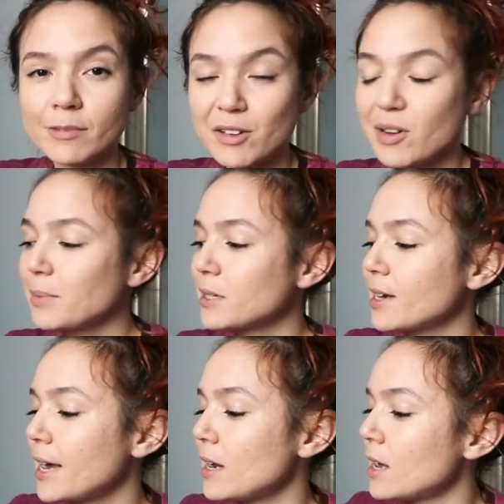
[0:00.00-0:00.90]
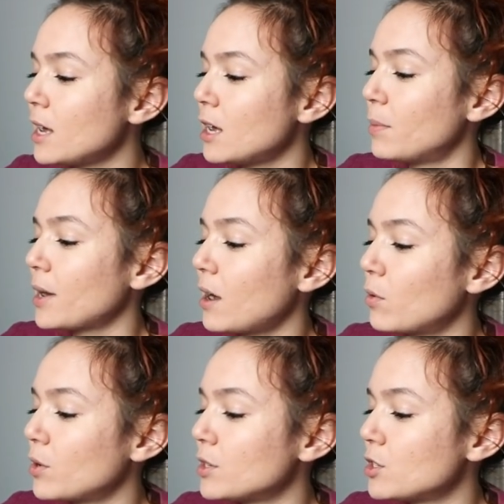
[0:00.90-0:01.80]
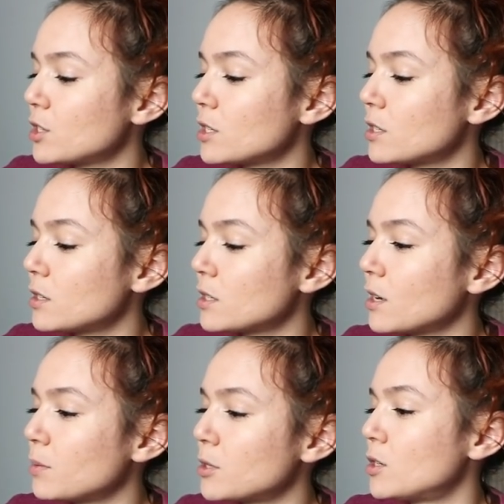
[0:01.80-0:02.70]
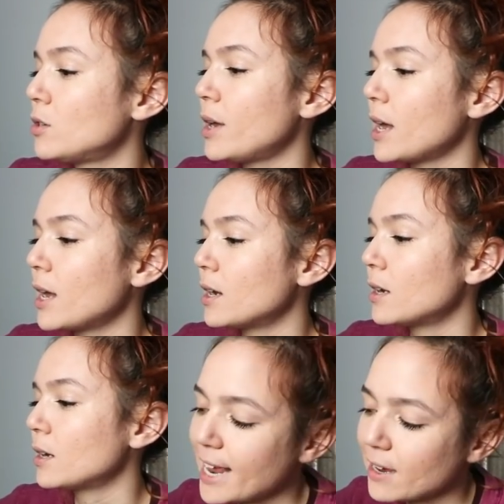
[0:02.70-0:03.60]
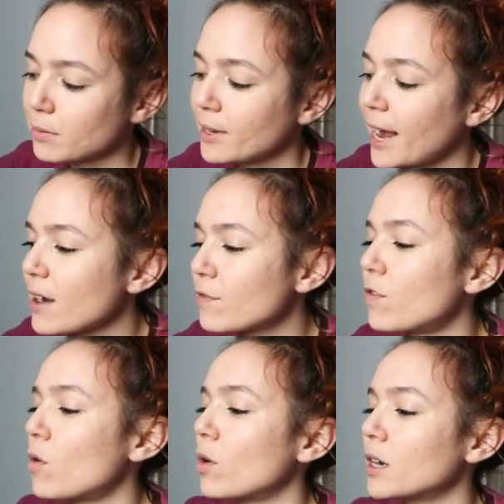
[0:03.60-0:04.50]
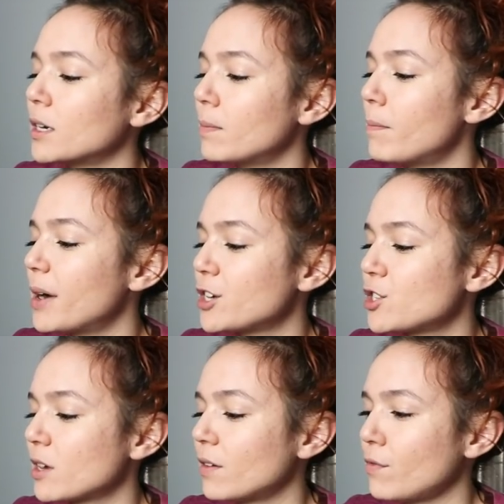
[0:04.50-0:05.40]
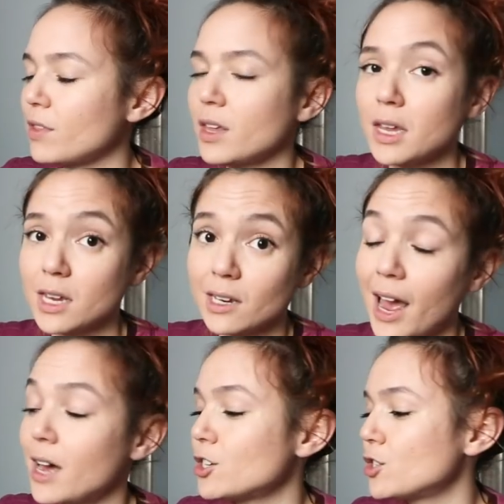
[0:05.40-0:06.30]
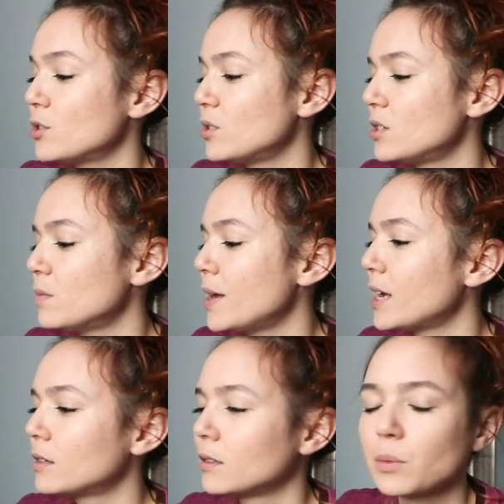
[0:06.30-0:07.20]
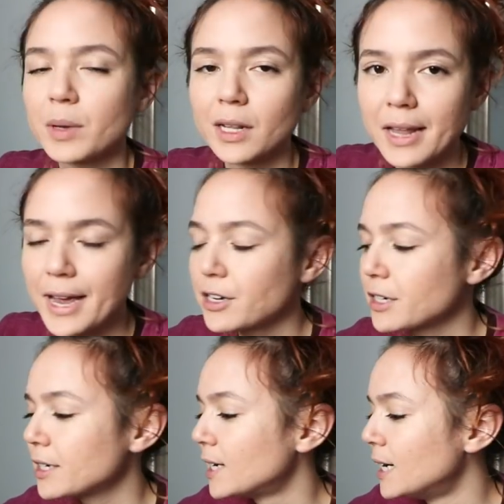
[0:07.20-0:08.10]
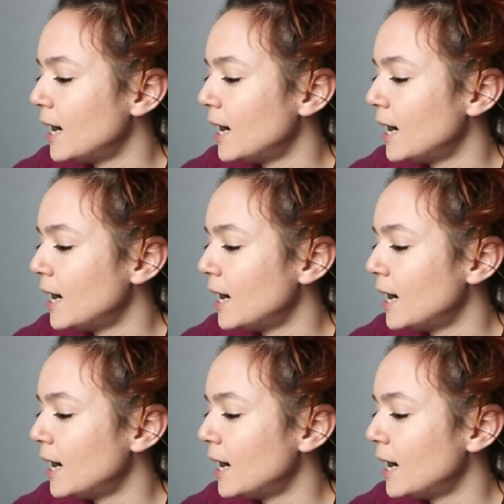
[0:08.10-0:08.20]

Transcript: on my website, but I was just substituting in eggplant for much of the cashews to make it a little bit lighter.